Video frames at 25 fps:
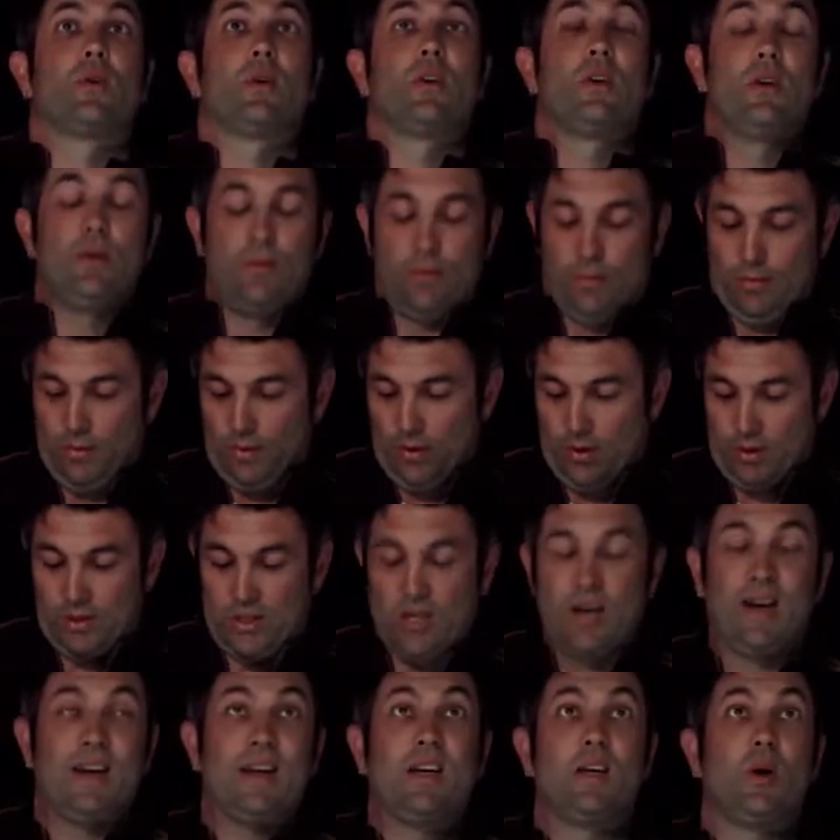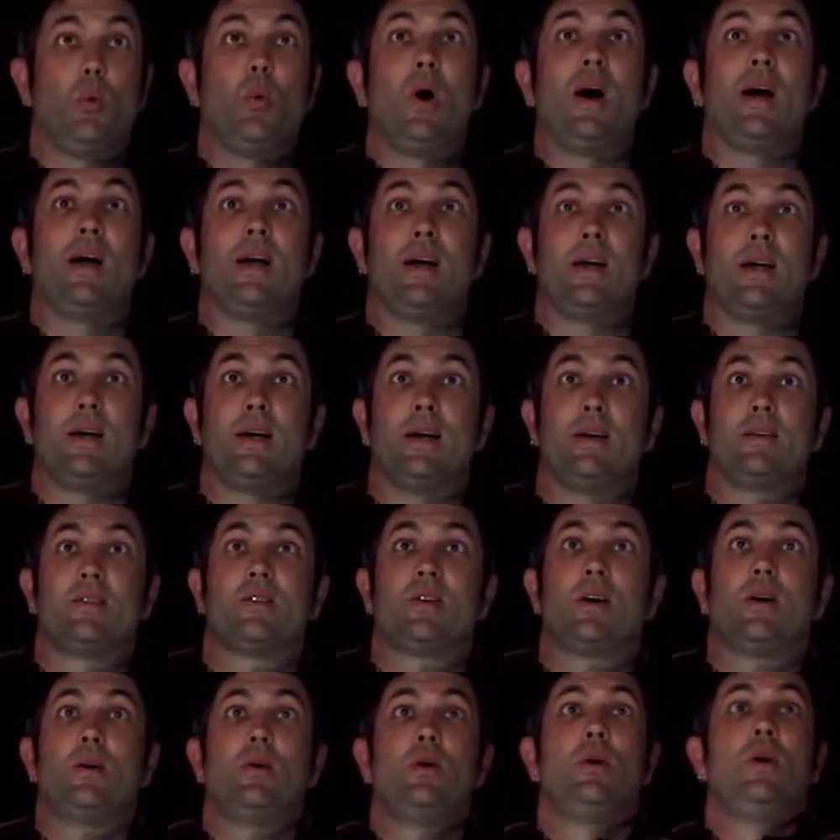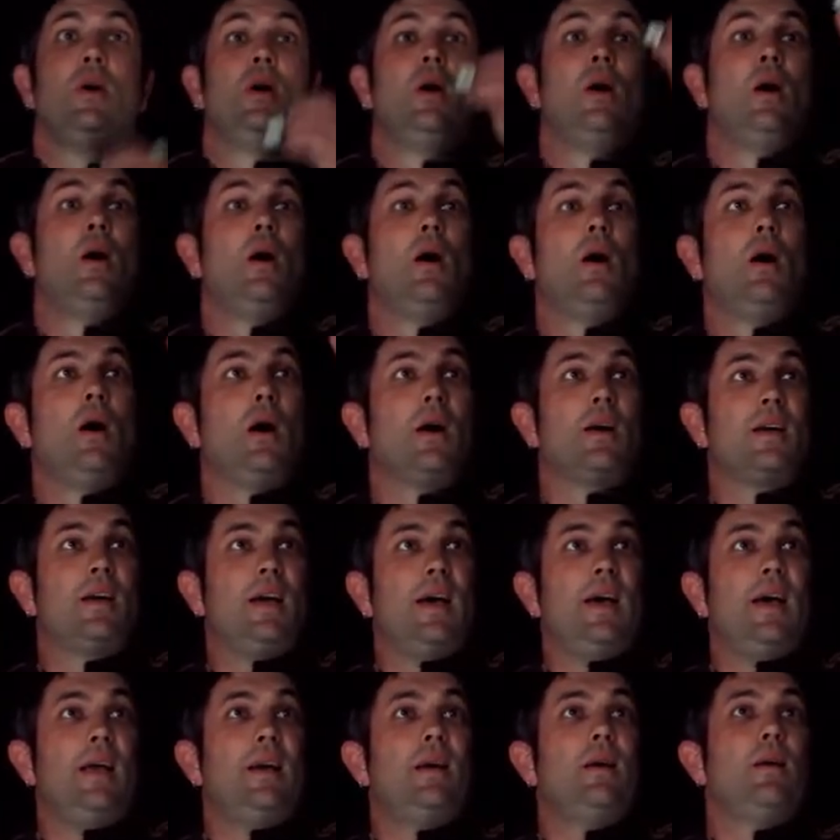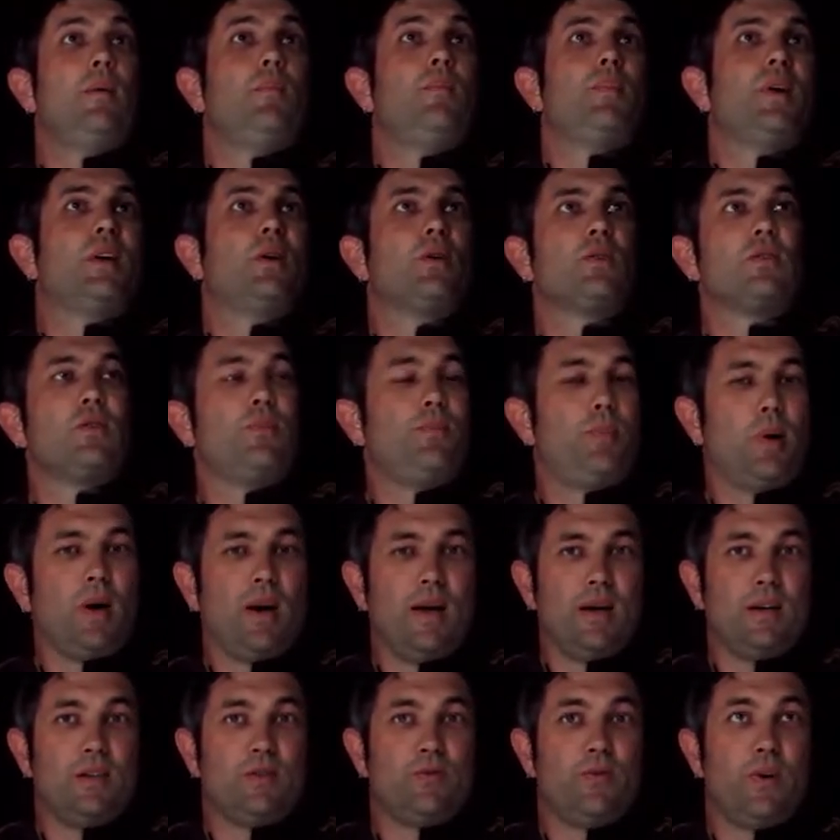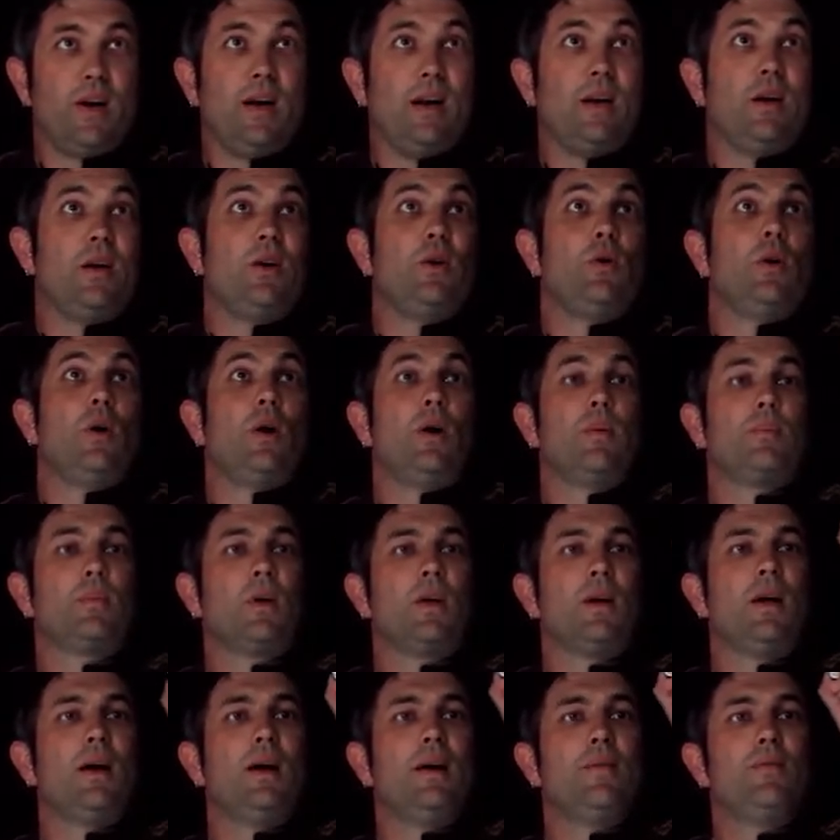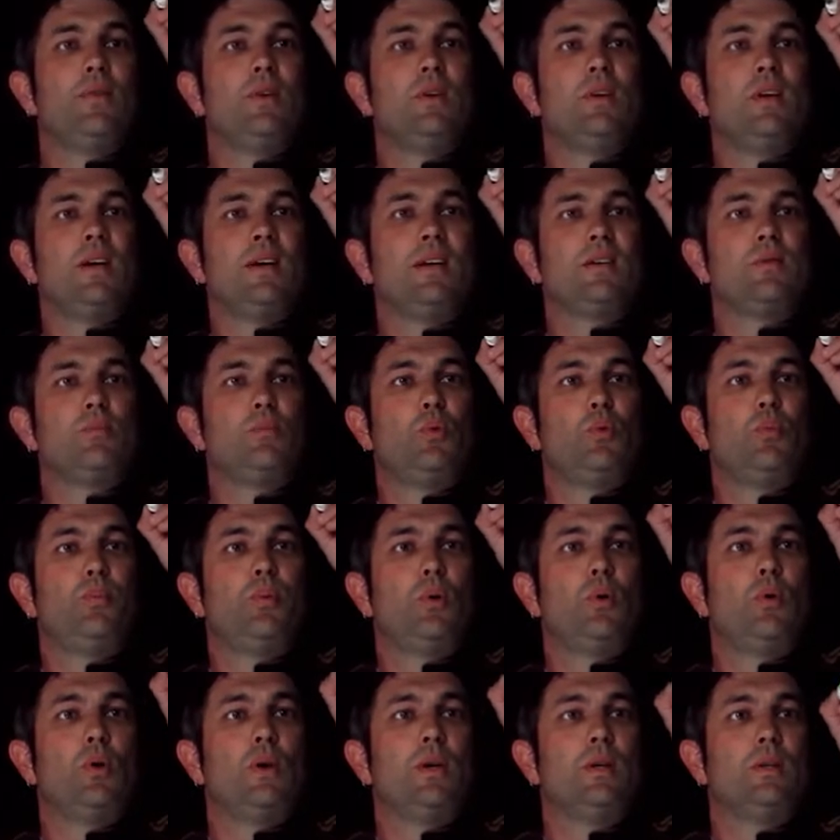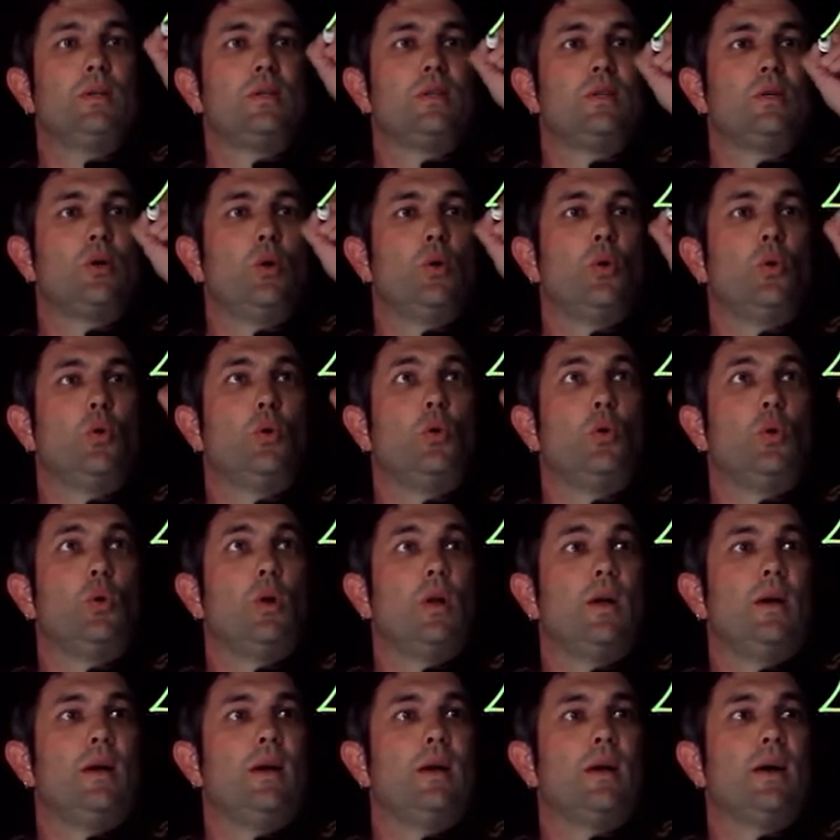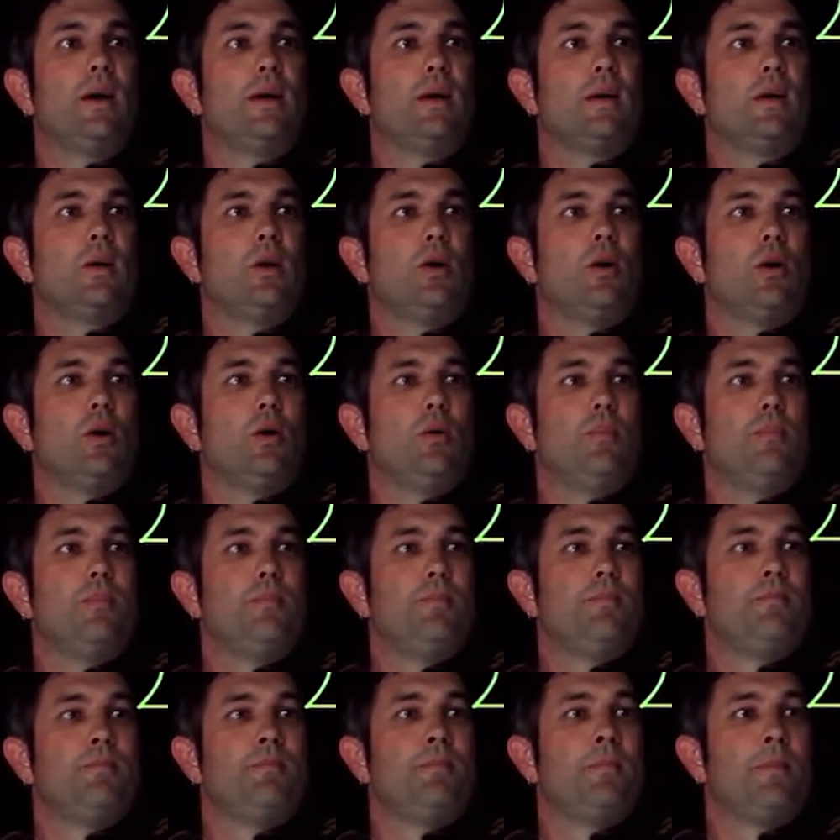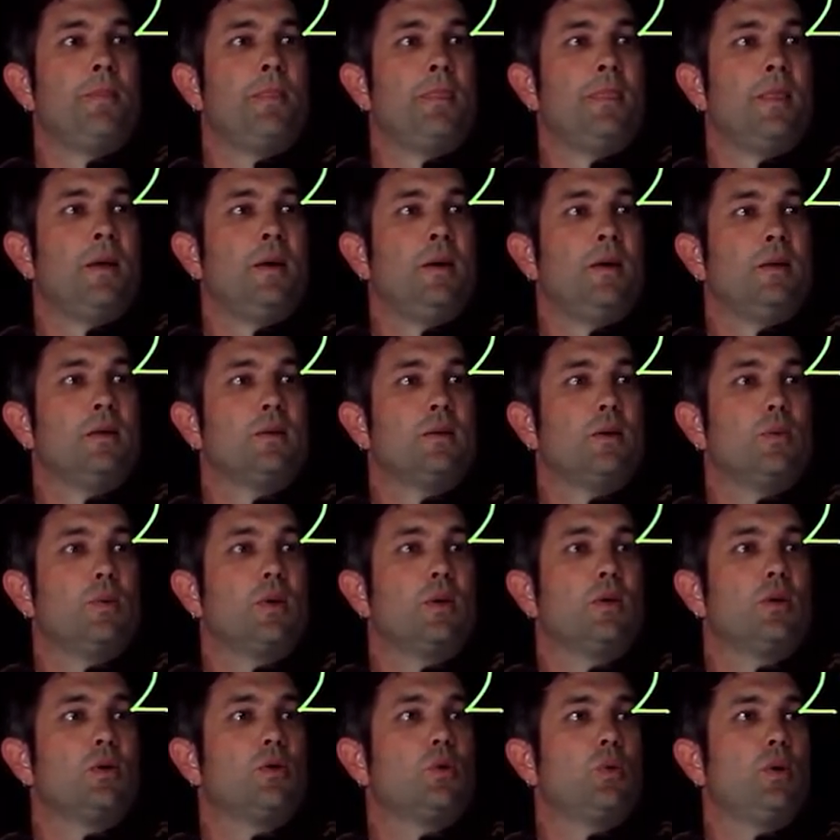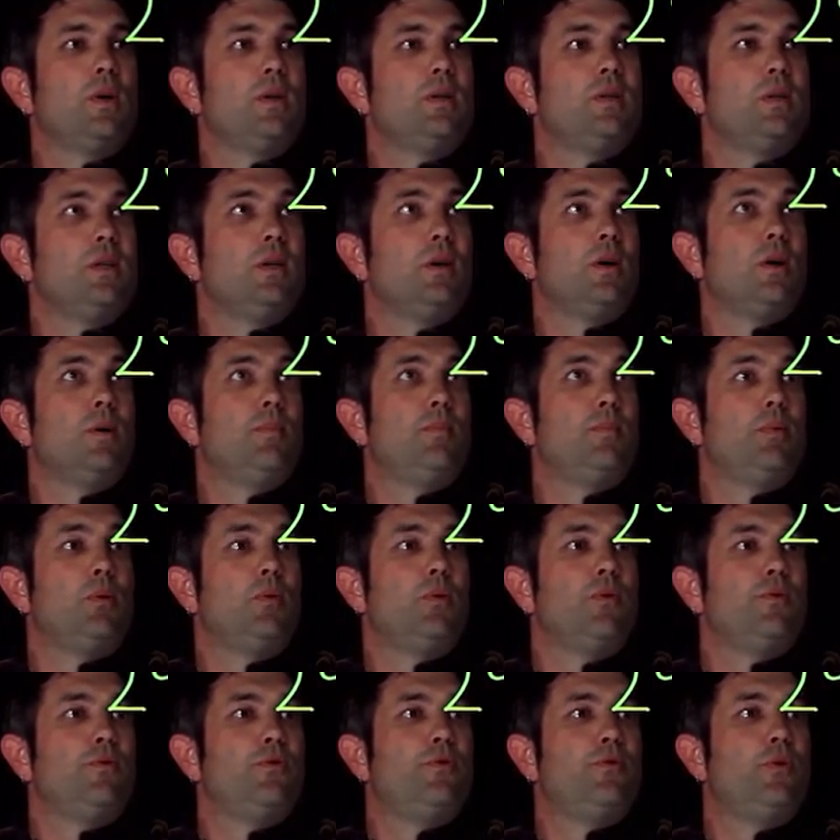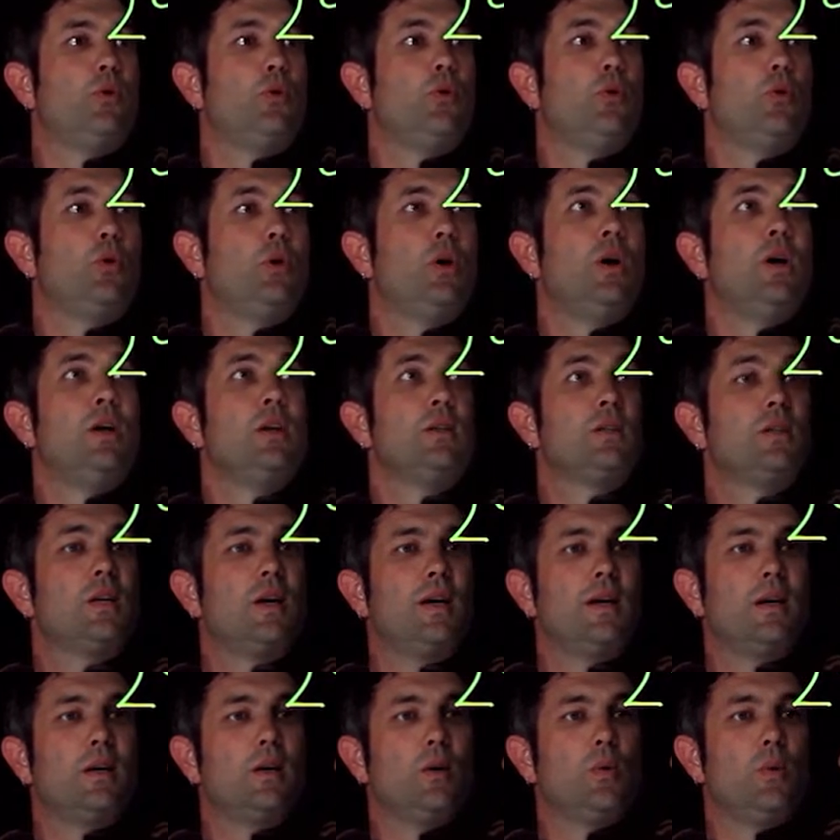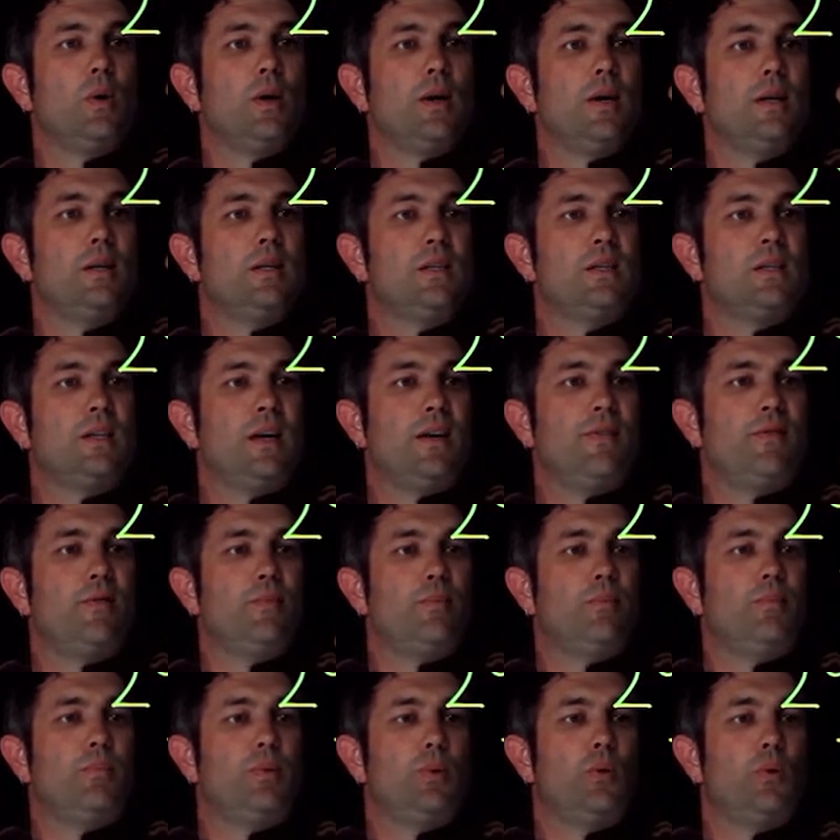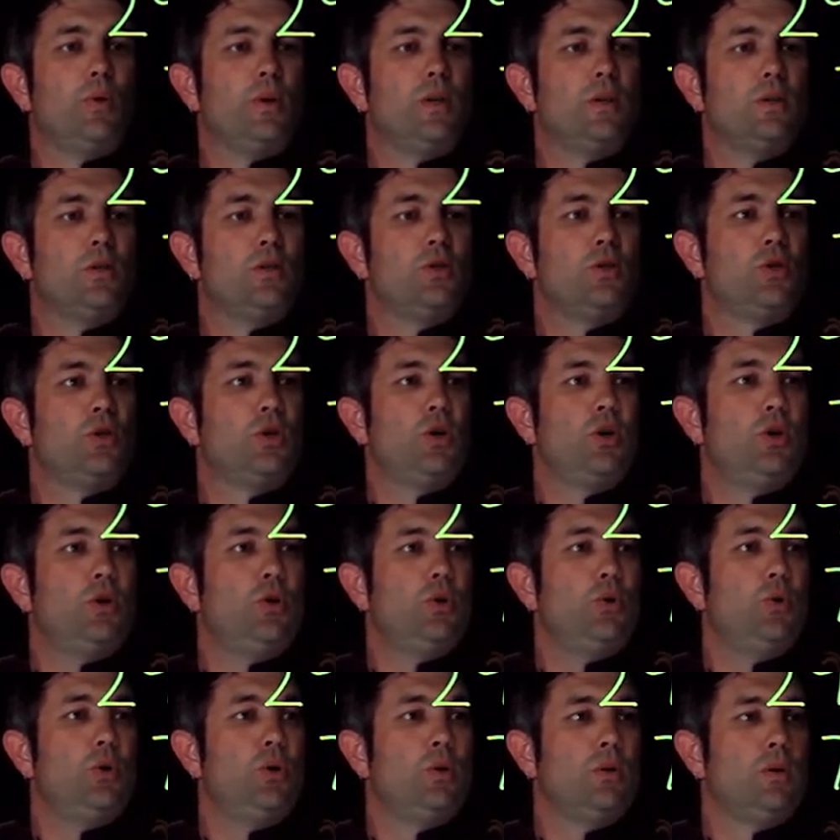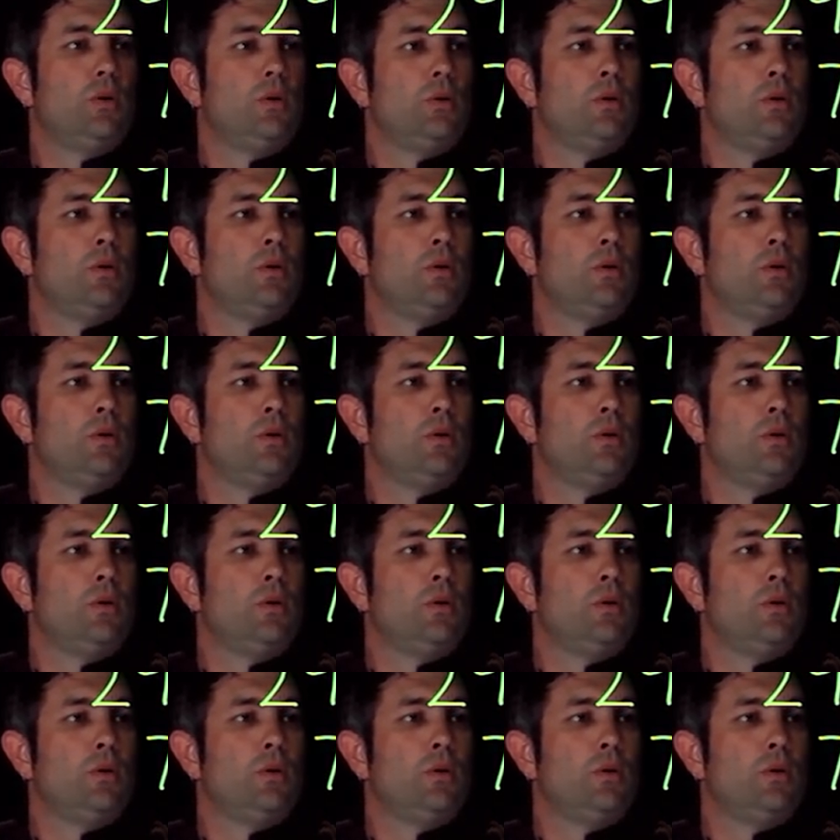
got a takeaway here. So again, because of place value, I'm gonna have the decimal points all in a column. So we've got 29.4, takeaway 7.2.